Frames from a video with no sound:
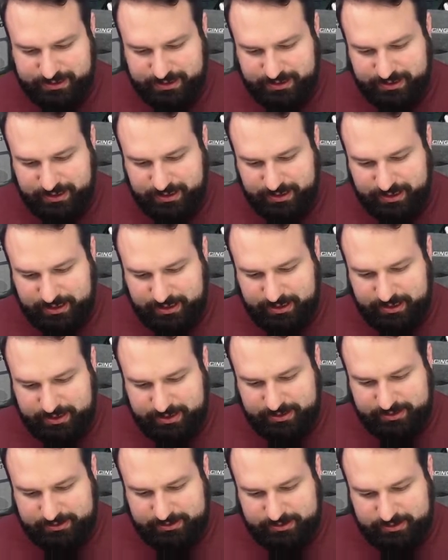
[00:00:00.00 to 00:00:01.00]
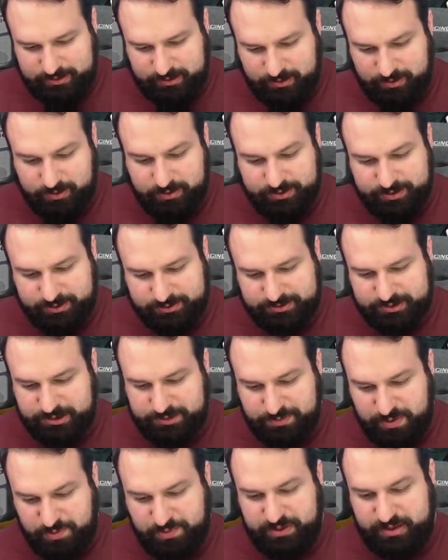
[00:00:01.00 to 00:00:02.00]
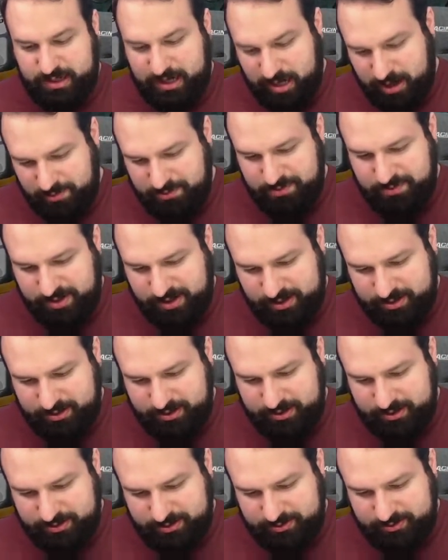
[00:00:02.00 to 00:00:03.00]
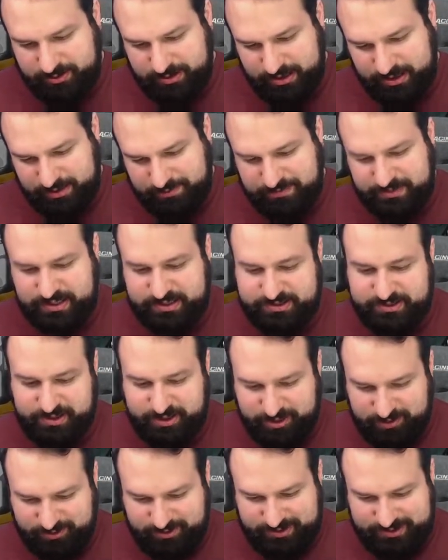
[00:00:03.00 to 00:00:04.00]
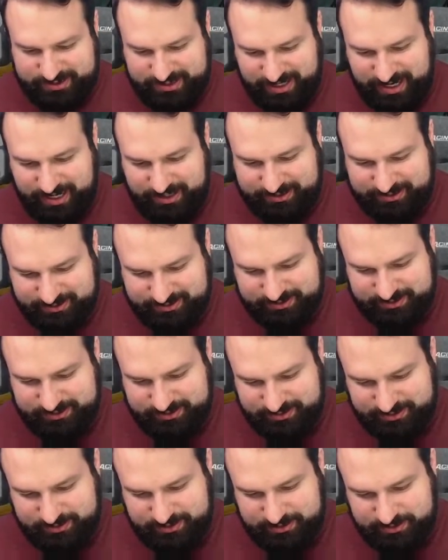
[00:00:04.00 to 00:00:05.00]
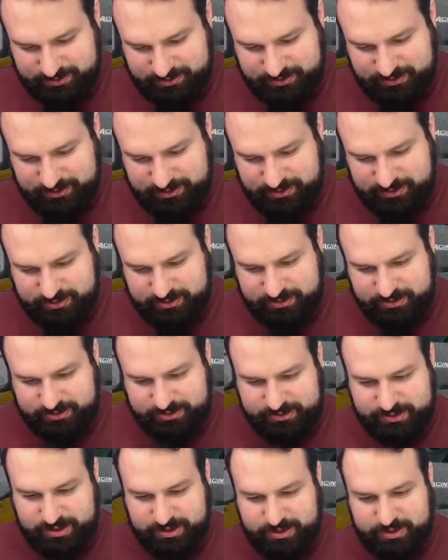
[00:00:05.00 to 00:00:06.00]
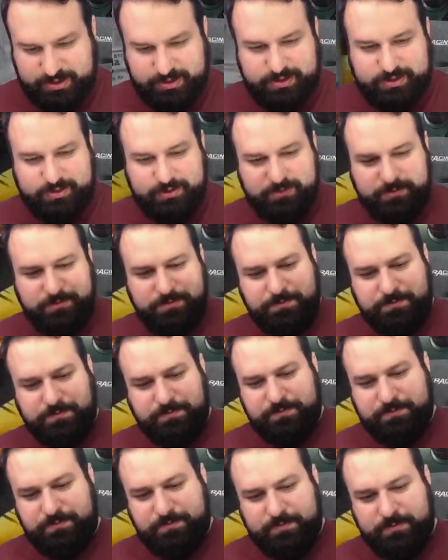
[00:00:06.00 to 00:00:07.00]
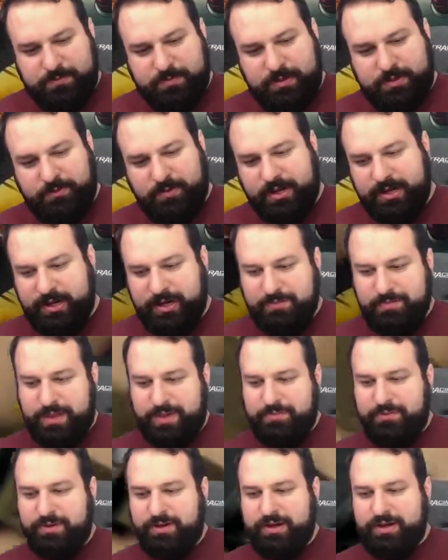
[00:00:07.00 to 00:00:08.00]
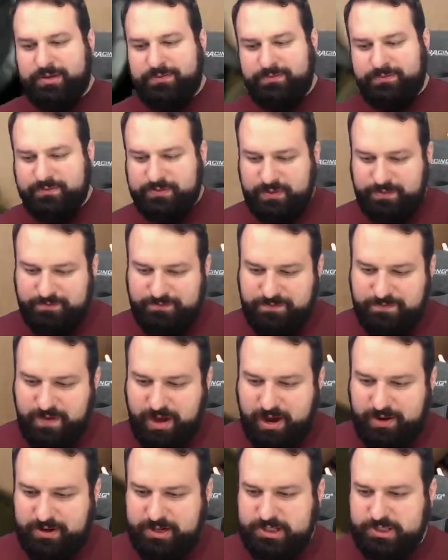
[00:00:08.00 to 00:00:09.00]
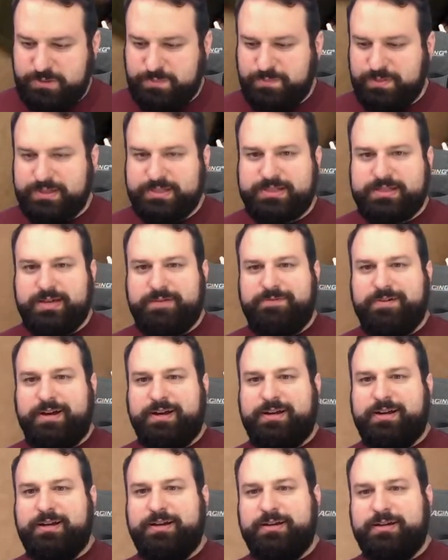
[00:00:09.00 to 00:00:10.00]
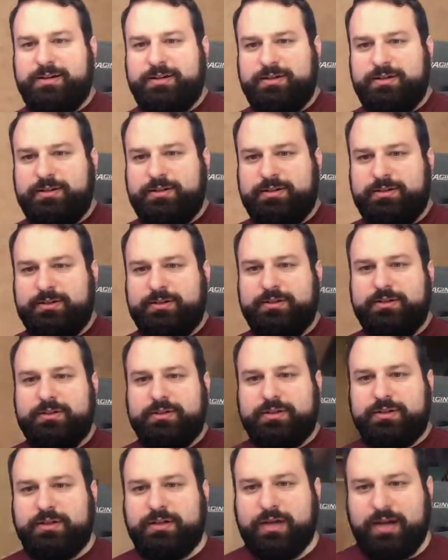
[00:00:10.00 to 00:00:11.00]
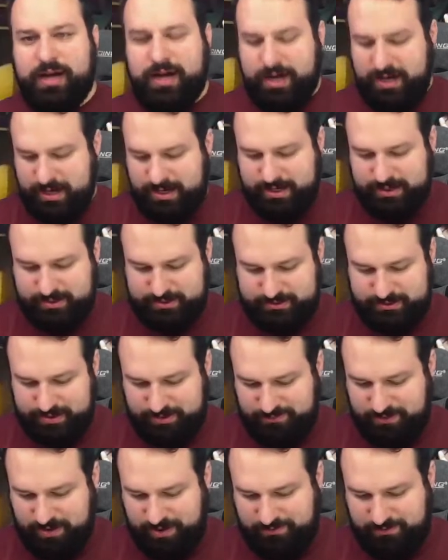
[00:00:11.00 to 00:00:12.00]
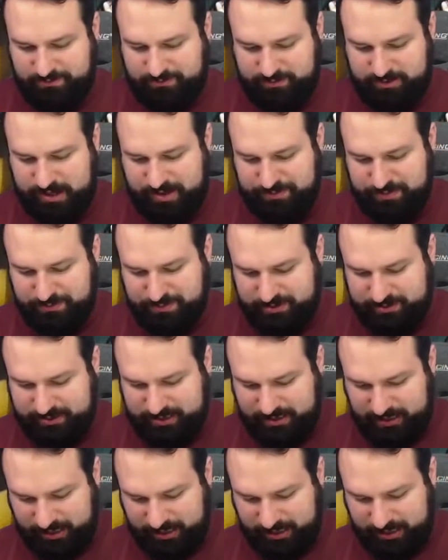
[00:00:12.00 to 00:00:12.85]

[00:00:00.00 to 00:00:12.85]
And all your Digimon with Omnimon in their name get security attack. So, a way to get memory and a very specific, if you have a full Omnimon deck.